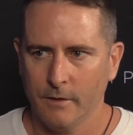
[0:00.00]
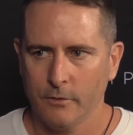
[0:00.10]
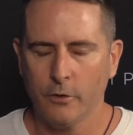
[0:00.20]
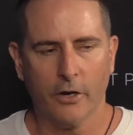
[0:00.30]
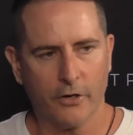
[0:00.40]

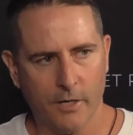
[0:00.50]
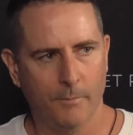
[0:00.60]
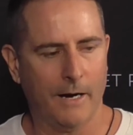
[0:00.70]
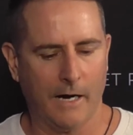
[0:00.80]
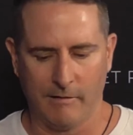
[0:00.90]
You go to
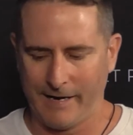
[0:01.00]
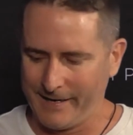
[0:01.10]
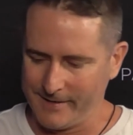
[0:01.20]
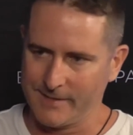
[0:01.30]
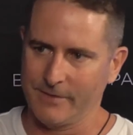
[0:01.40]
Kamara and
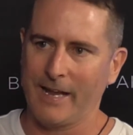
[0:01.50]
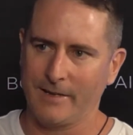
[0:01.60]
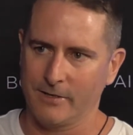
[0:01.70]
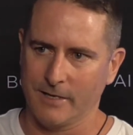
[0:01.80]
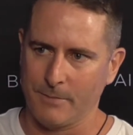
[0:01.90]
it's that deep.